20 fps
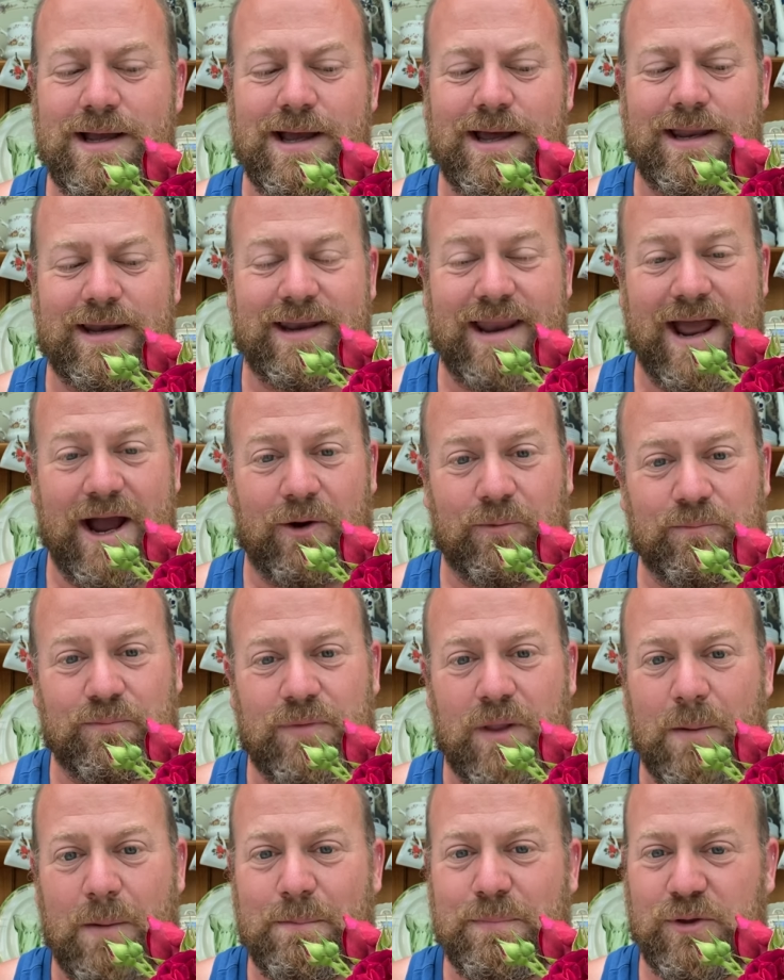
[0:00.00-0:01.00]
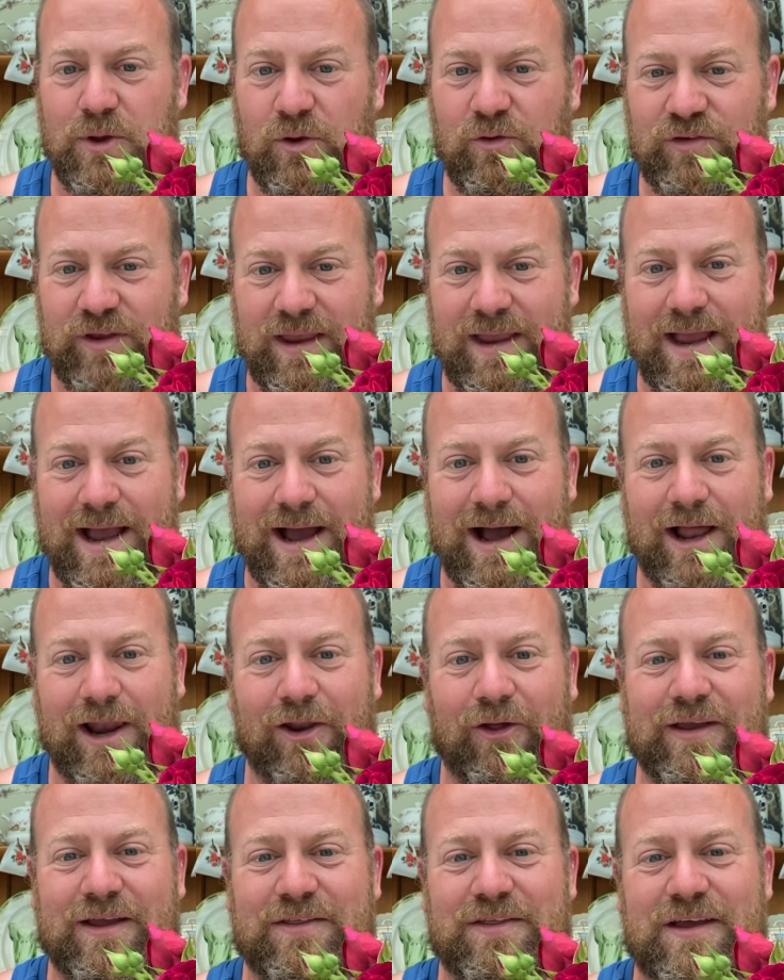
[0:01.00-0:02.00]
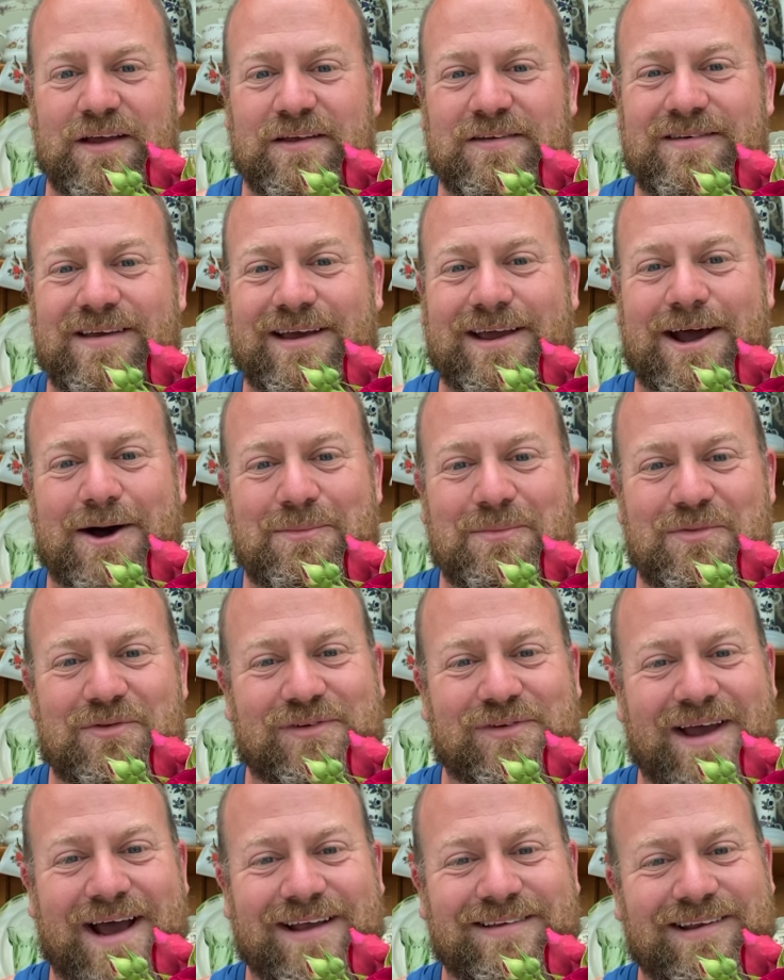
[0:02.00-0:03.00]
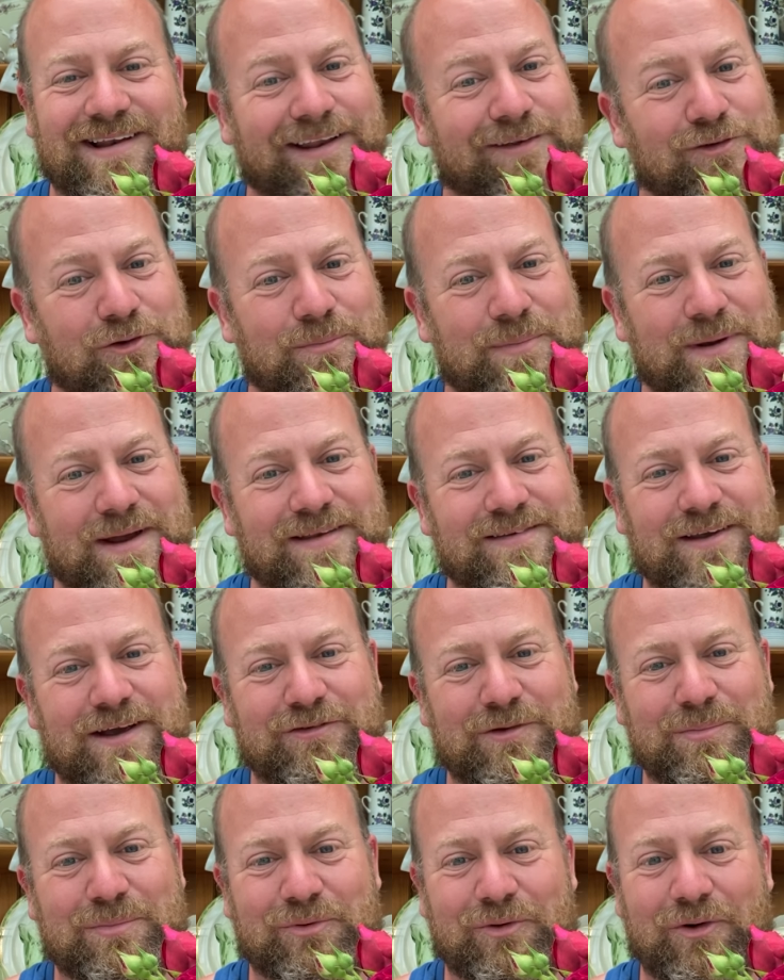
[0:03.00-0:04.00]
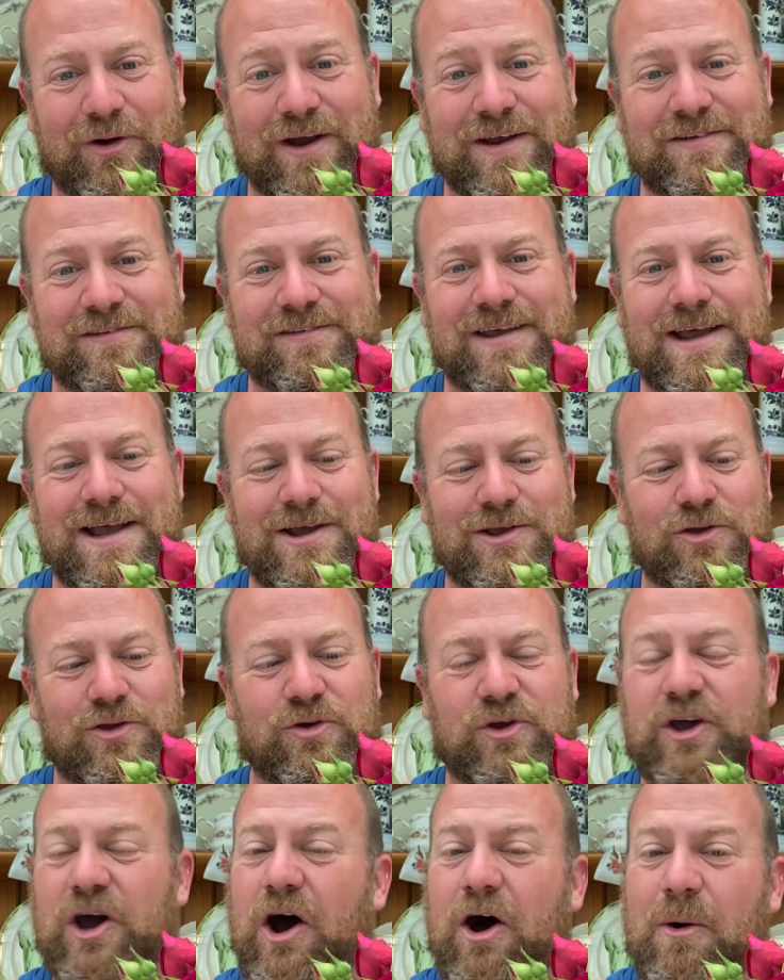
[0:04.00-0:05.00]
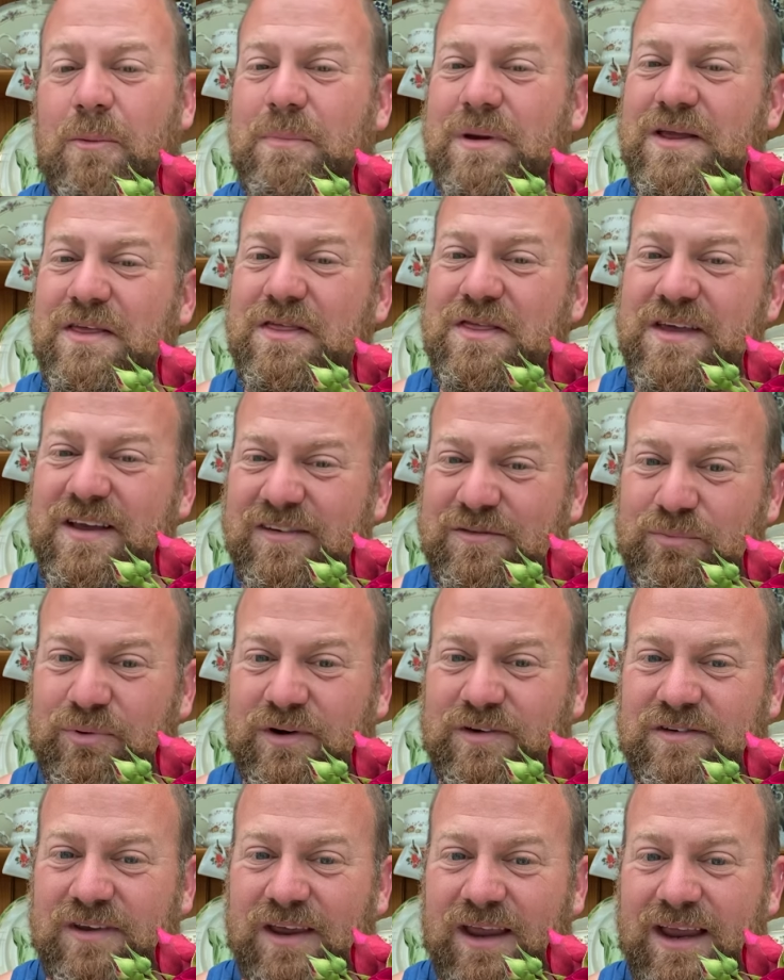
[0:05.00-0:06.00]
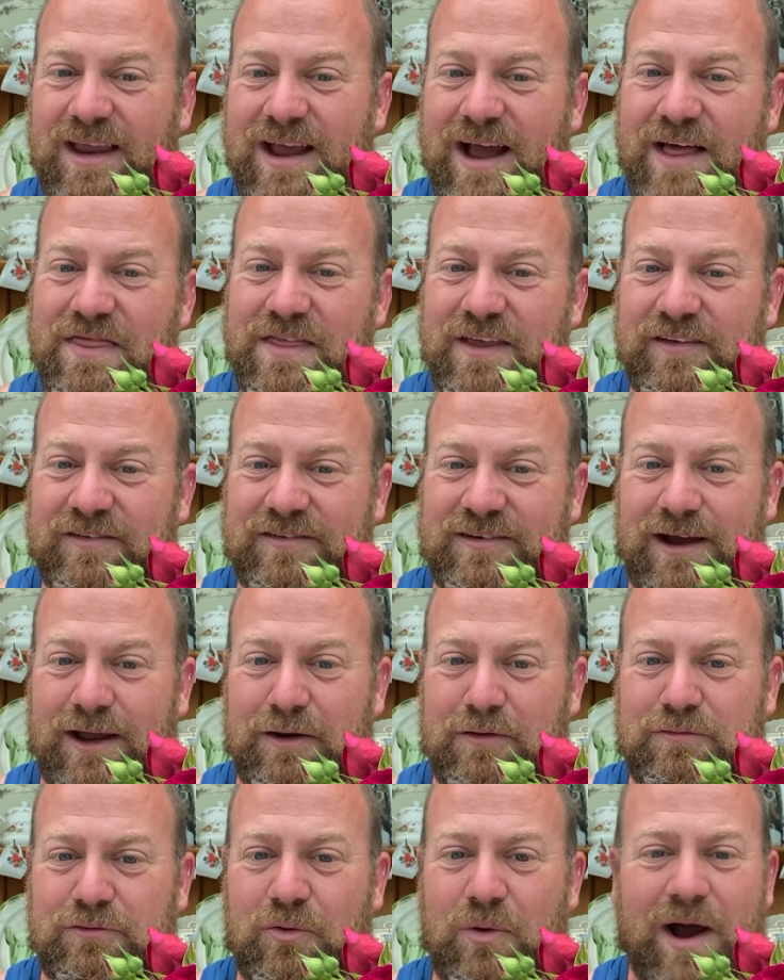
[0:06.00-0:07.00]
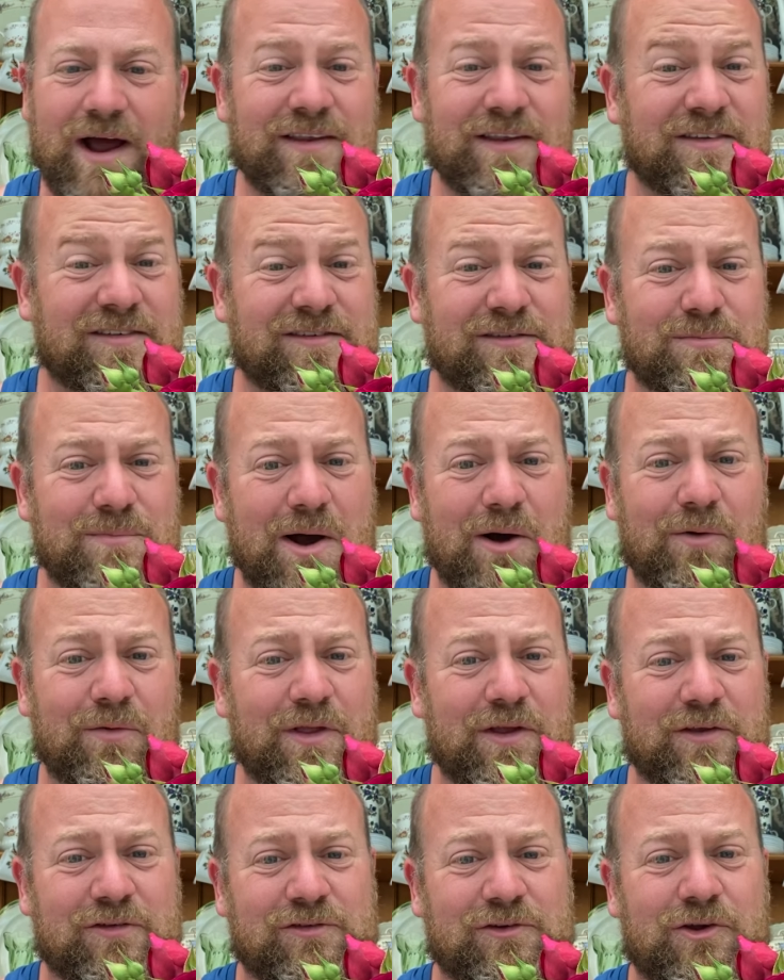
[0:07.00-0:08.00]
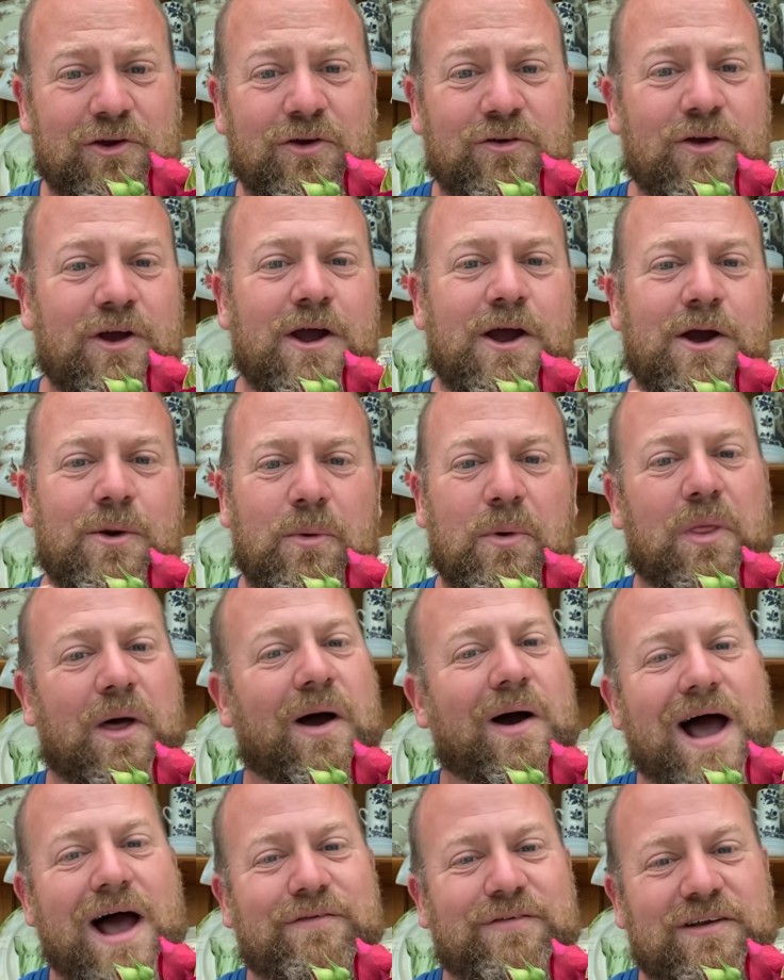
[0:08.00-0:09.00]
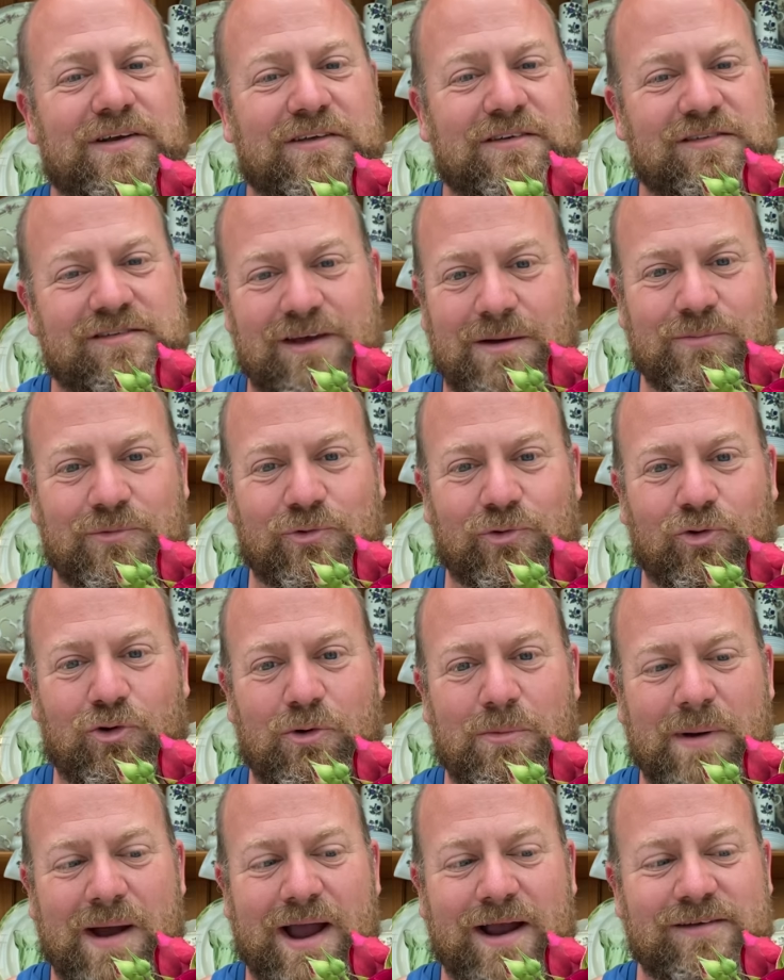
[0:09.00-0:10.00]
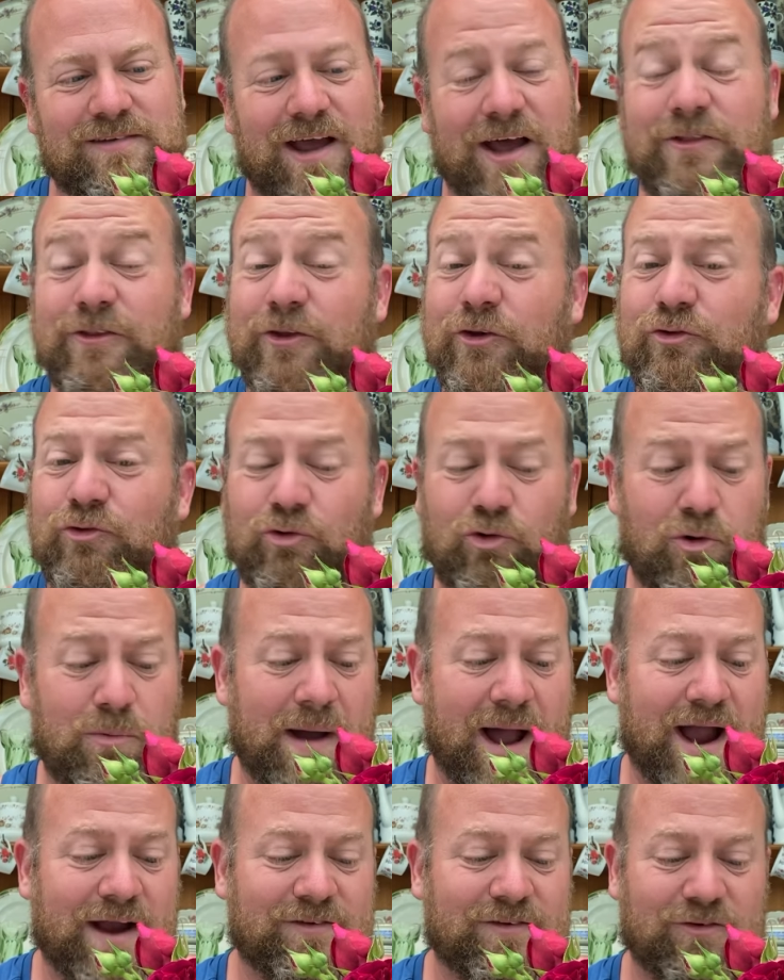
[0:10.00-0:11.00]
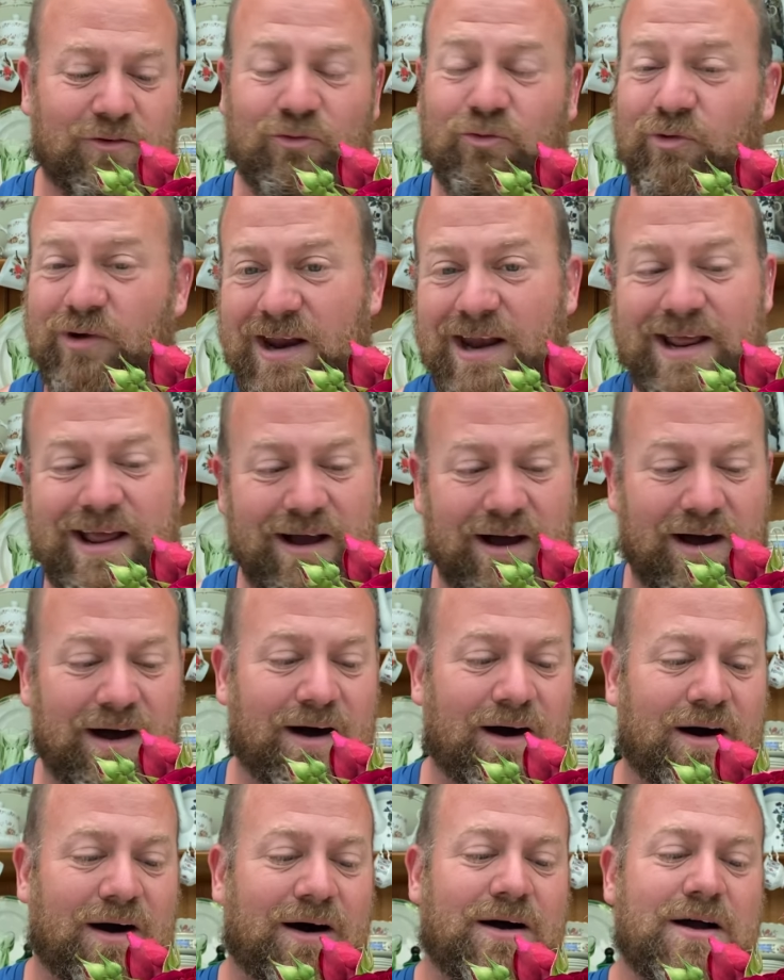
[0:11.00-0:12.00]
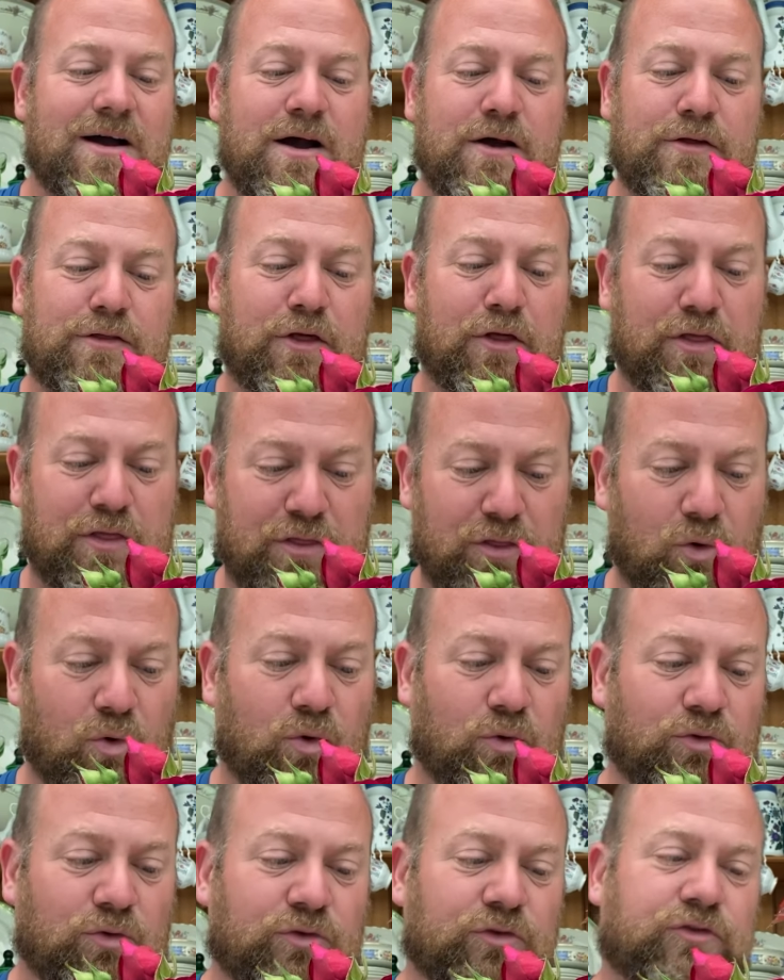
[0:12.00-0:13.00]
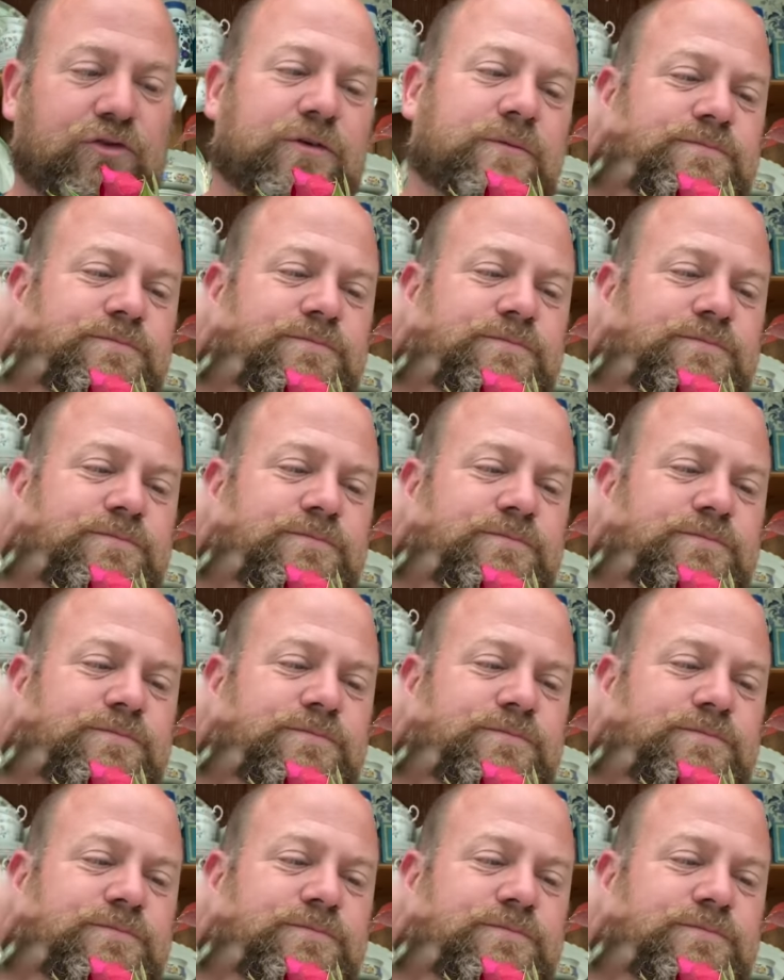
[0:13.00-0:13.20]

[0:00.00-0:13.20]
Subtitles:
Now, beauty like this comes at a little bit of a price. You can't be this pretty and this colourful and smell this good without having some drawbacks, and the drawbacks really are the thorns.